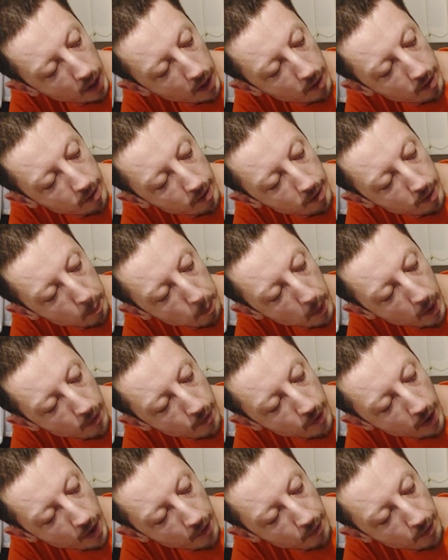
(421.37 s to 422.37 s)
This is the
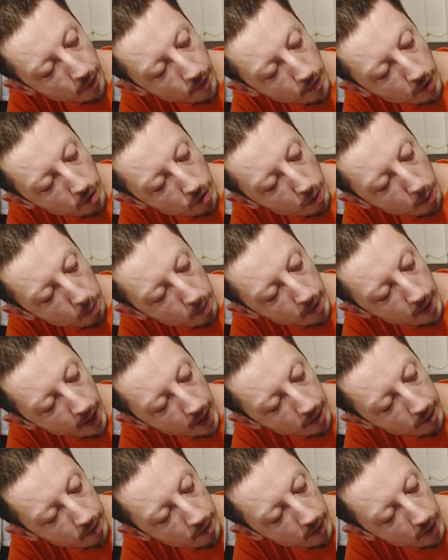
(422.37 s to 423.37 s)
B550
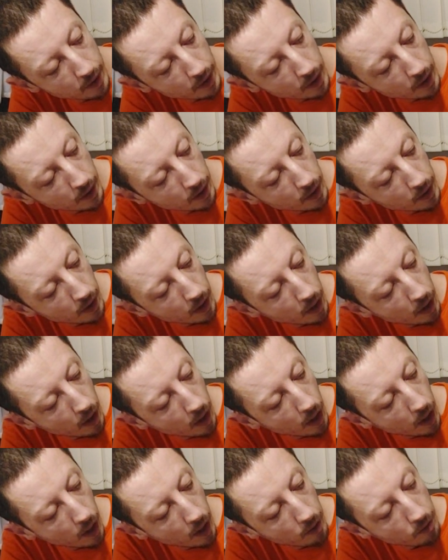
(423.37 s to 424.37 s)
chipset.
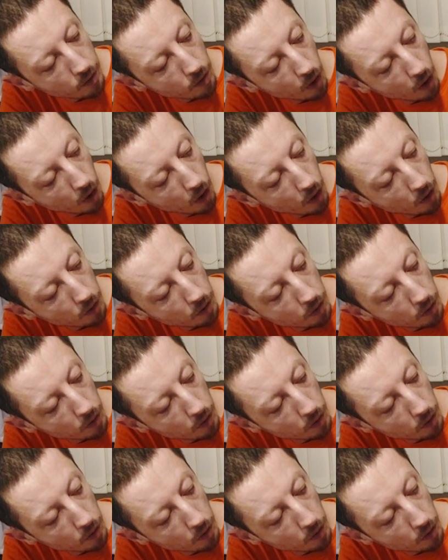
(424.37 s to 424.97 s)
It's got